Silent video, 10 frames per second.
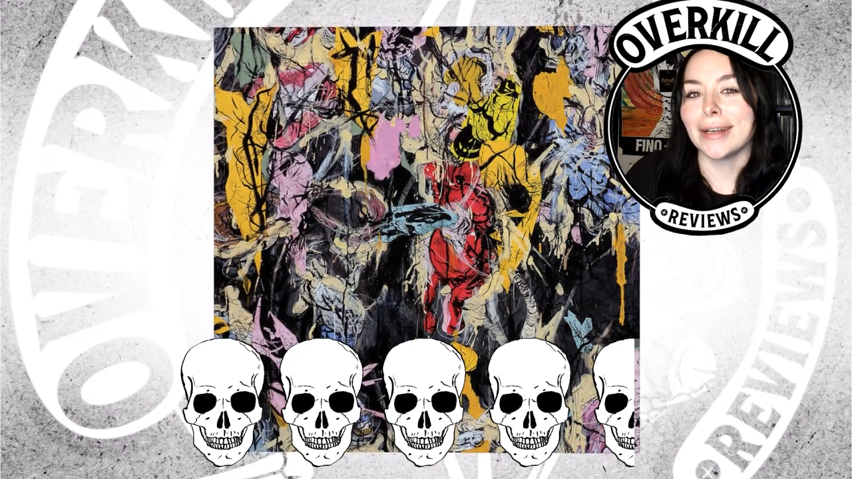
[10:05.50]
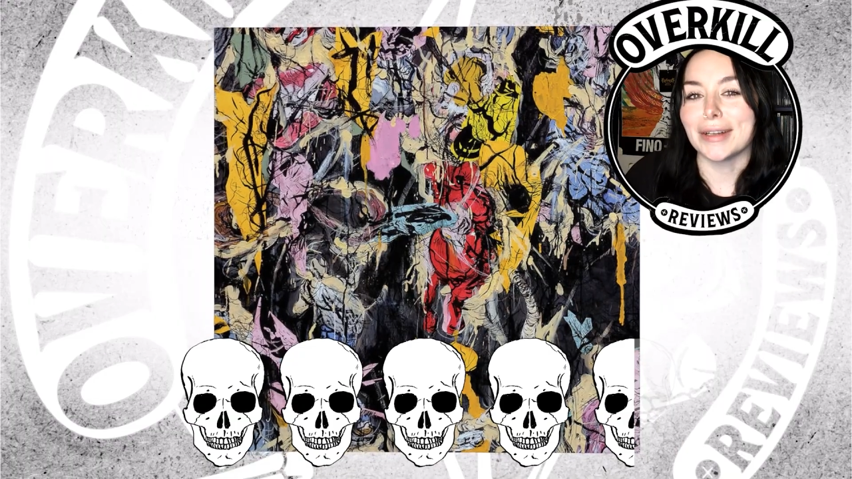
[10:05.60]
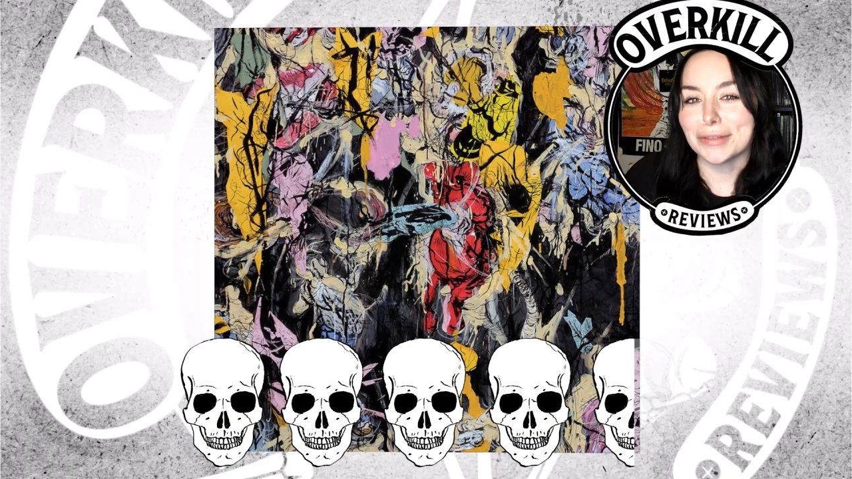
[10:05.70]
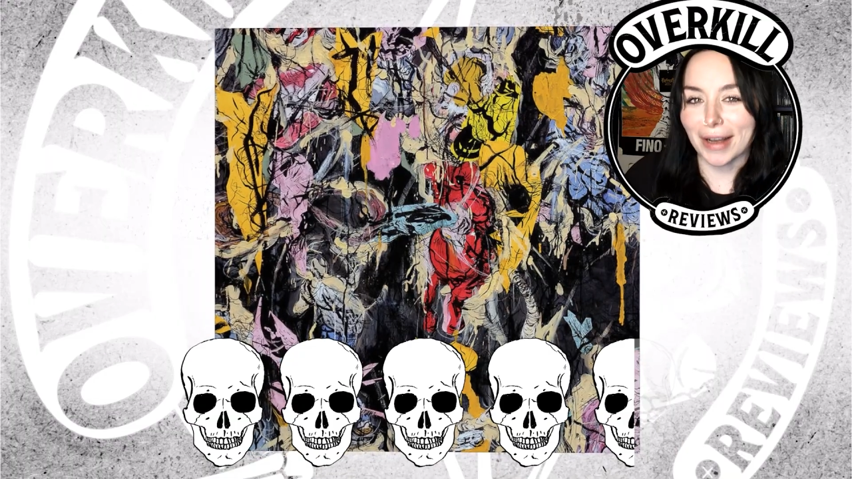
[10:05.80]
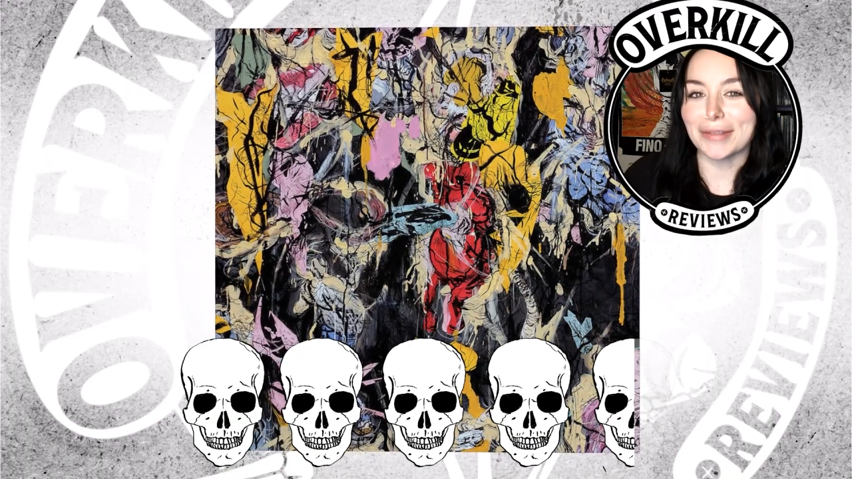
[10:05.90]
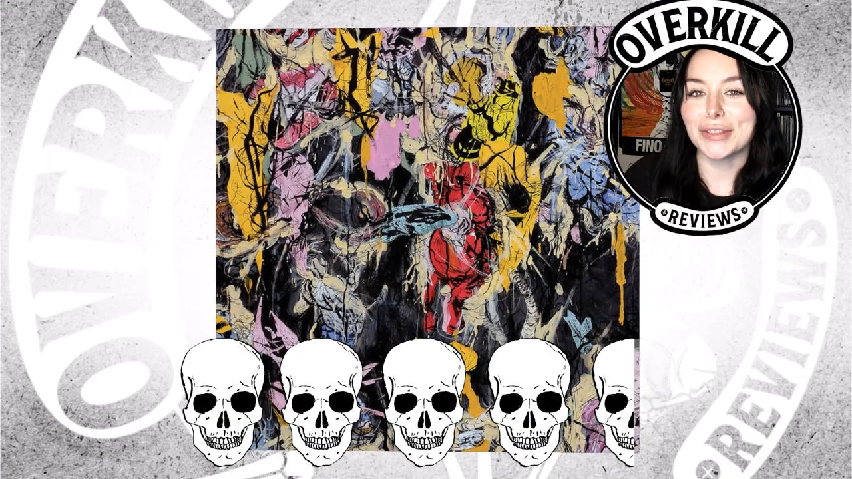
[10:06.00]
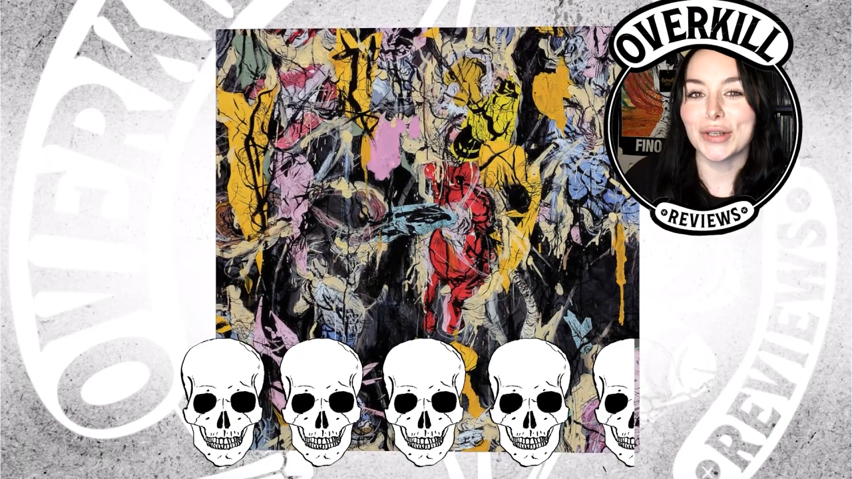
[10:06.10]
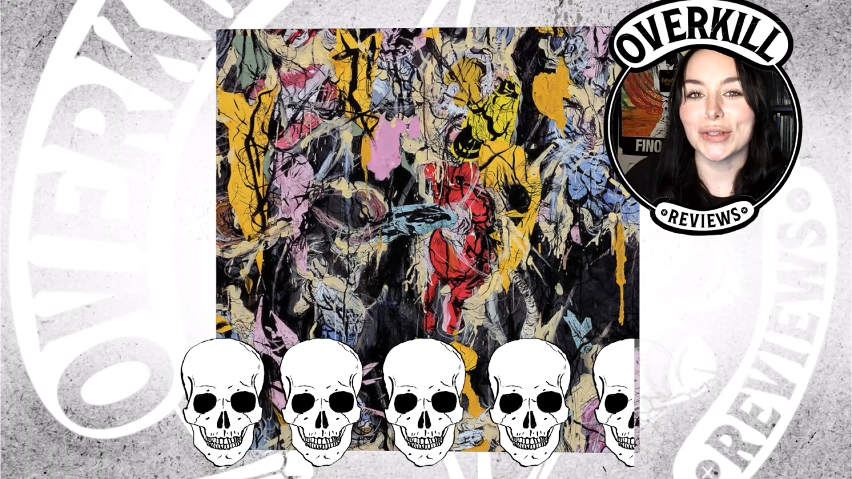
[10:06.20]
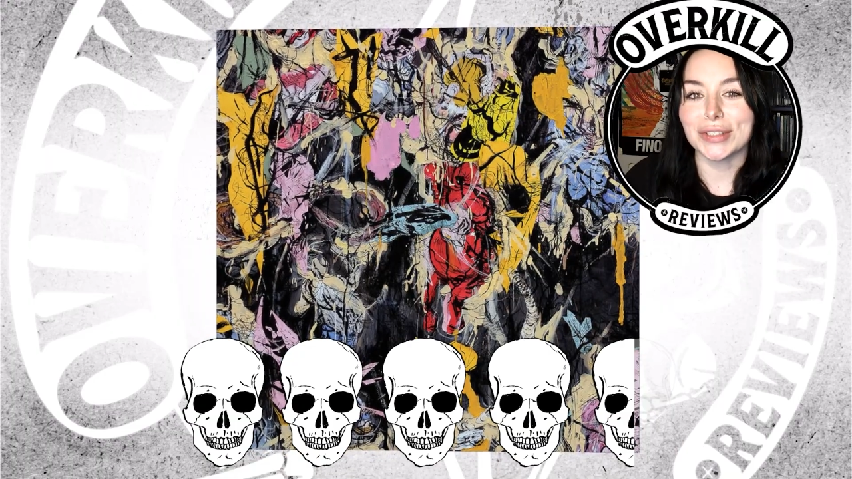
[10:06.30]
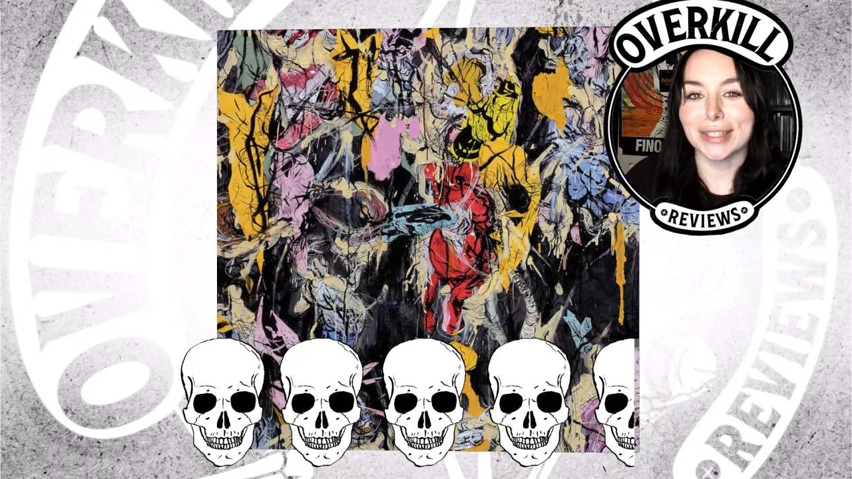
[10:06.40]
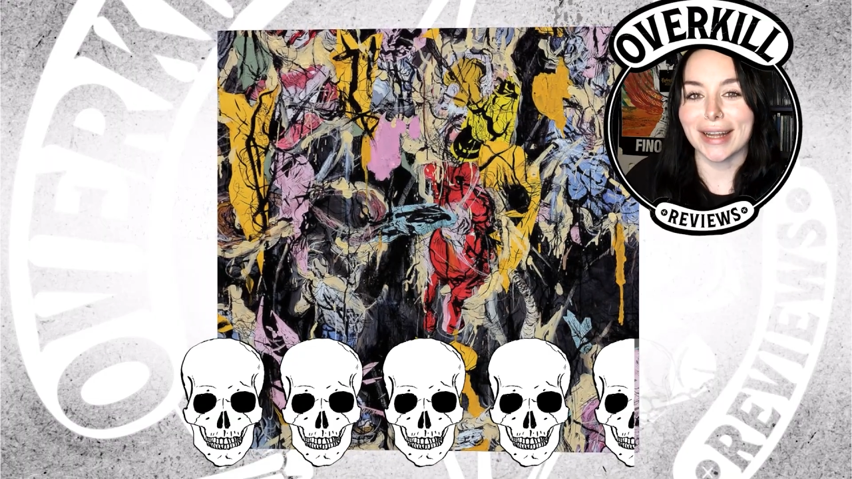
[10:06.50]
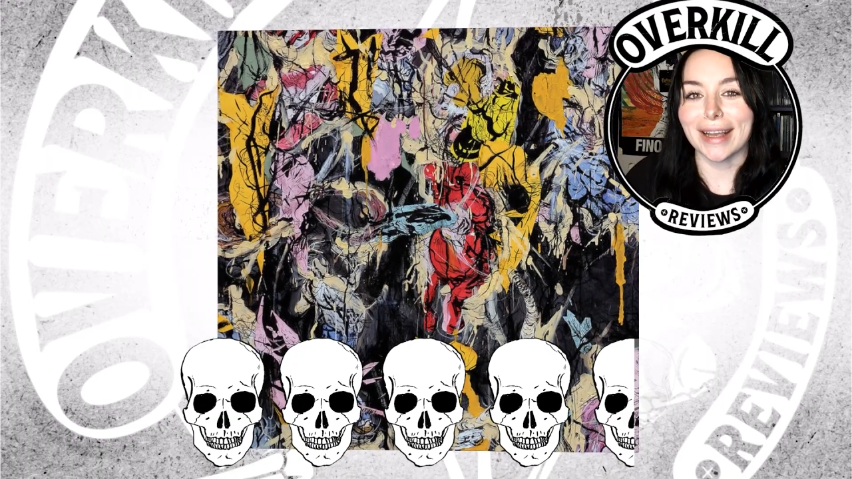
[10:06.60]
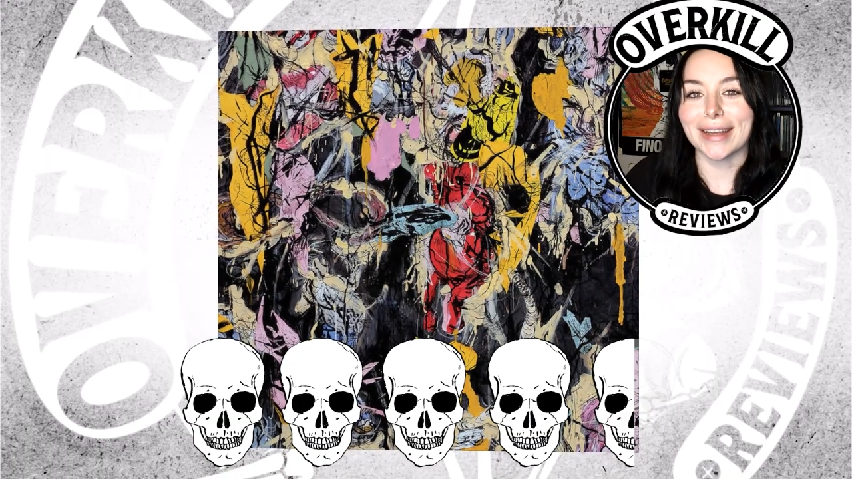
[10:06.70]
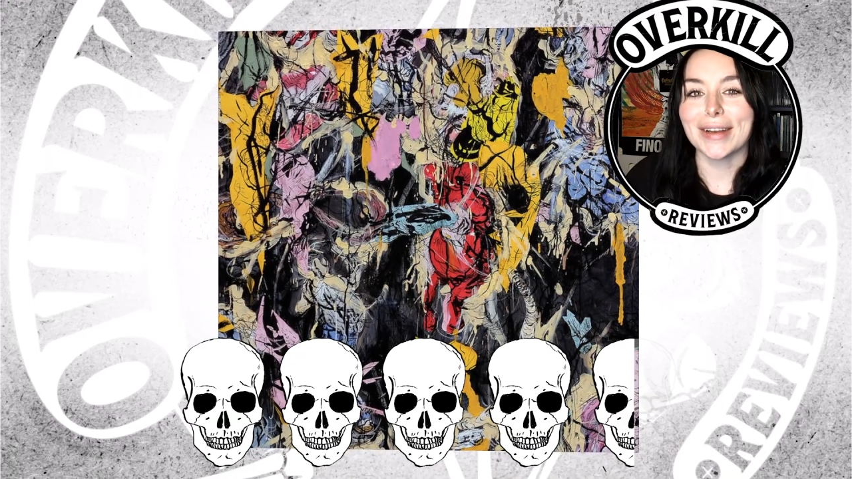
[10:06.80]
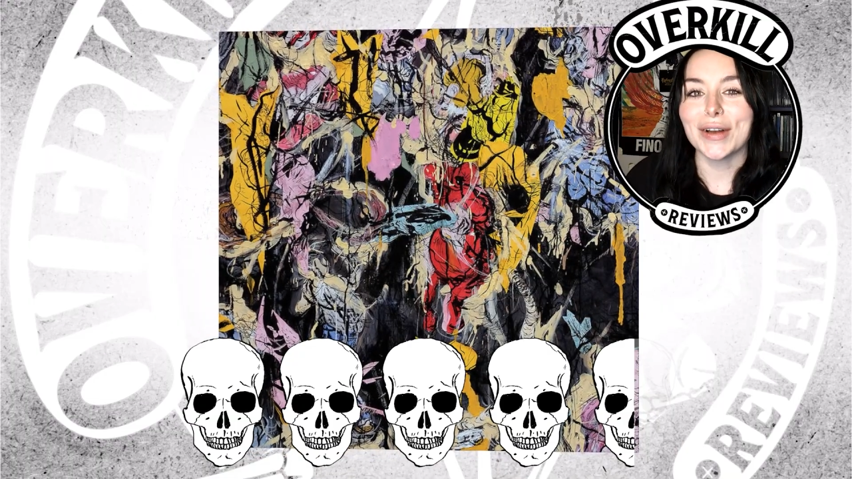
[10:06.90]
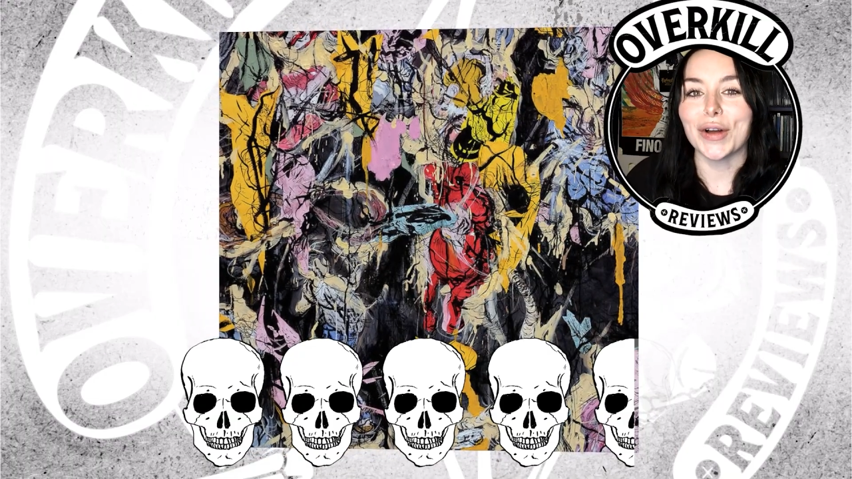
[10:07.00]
out of 5 skulls today